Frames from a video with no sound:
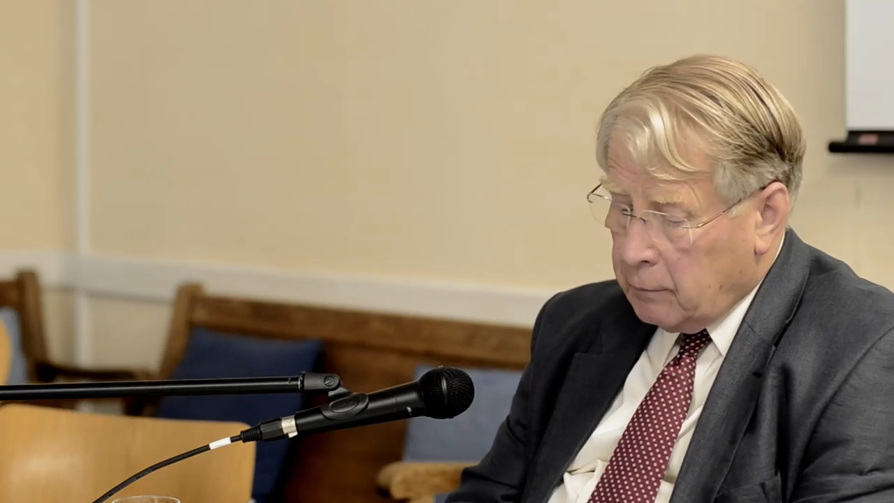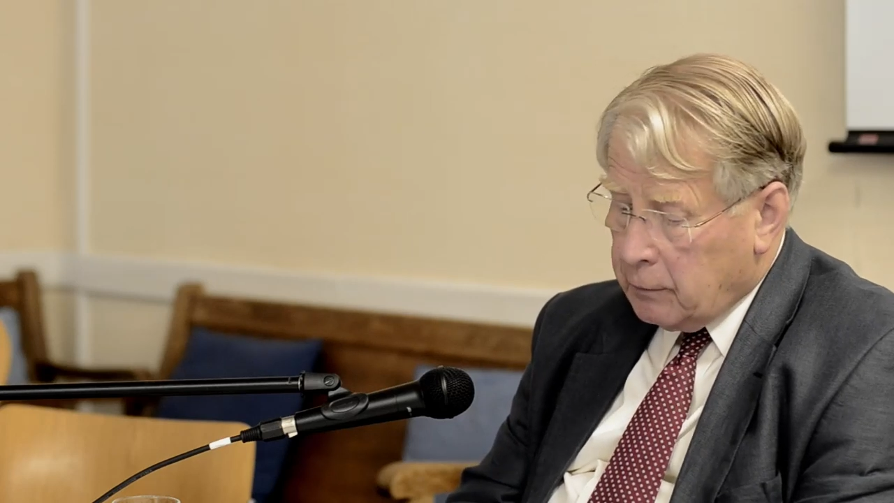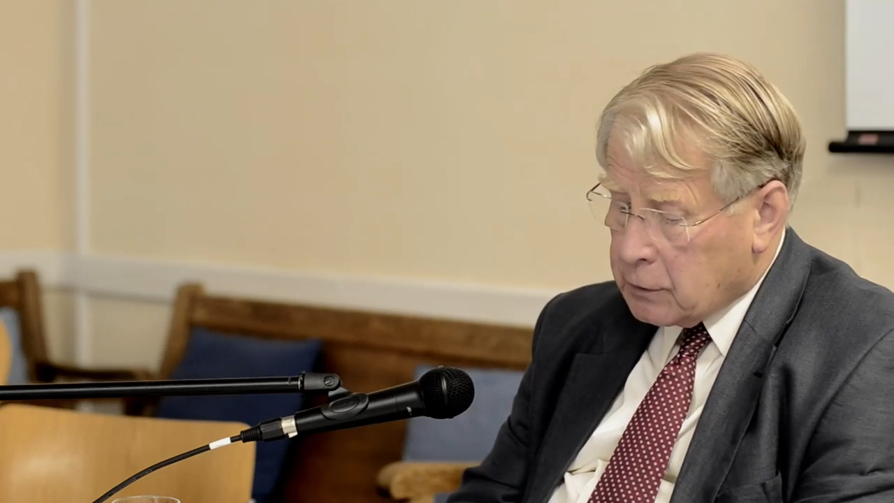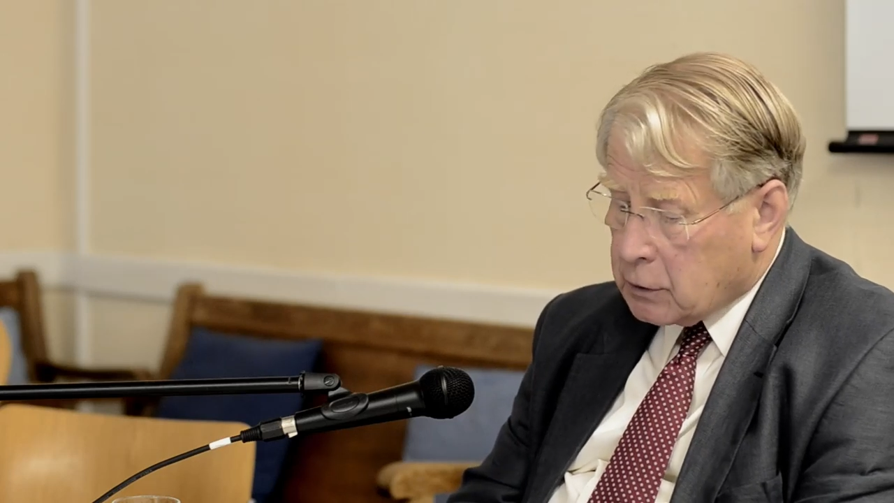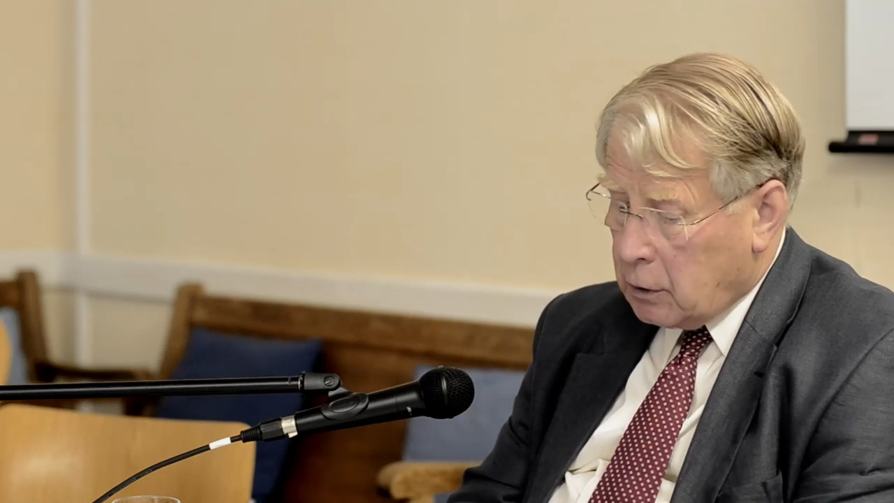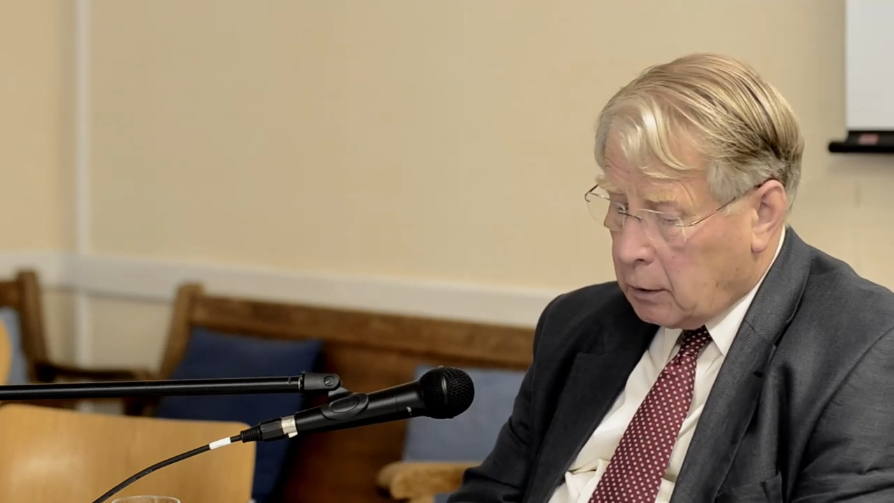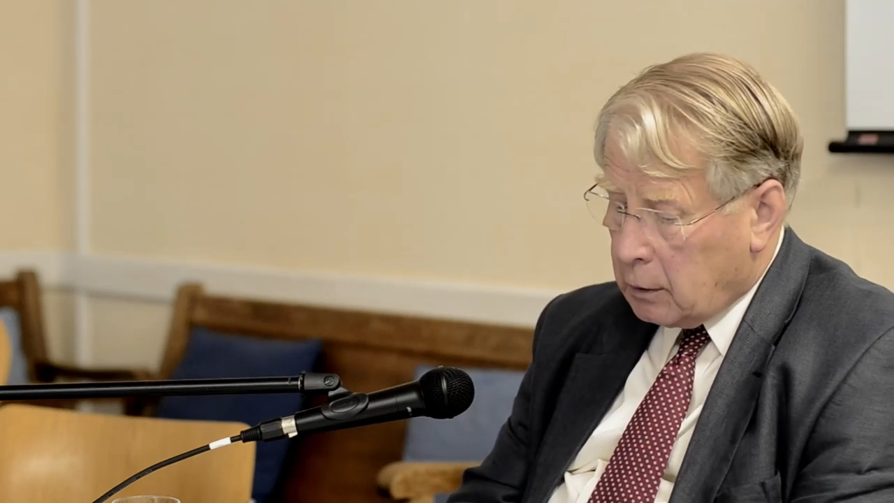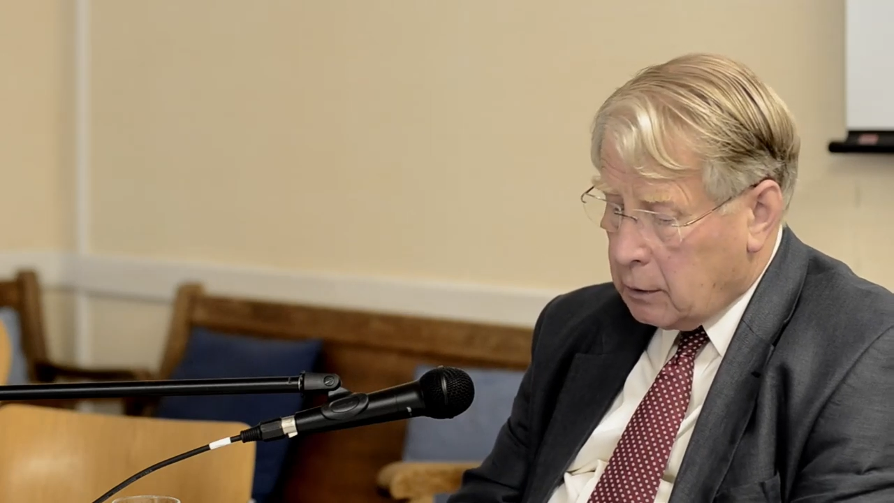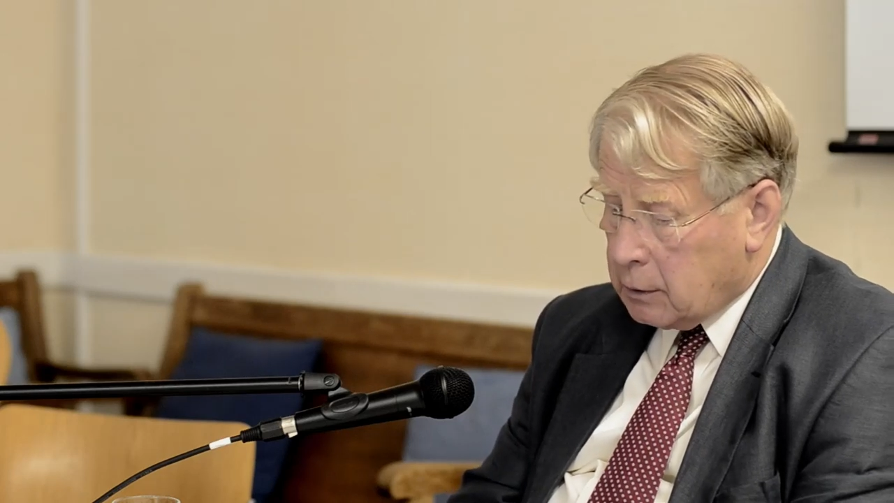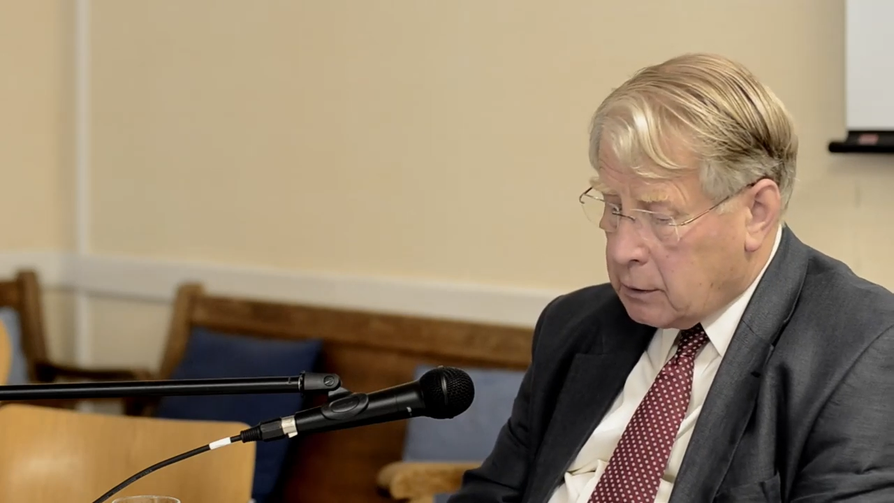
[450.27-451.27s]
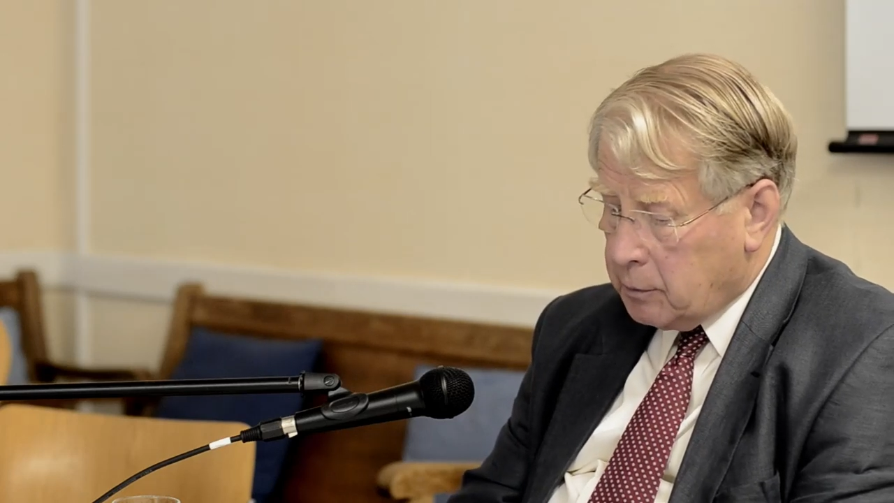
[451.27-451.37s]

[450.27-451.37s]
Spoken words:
for Scotland to